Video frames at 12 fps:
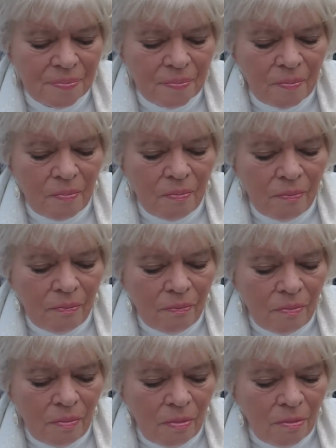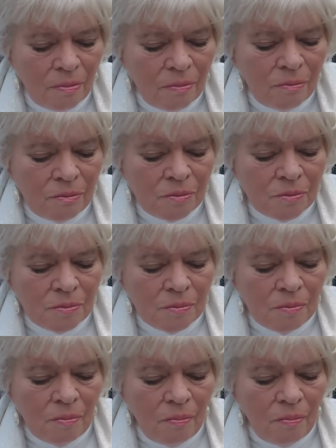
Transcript: Nothing is said.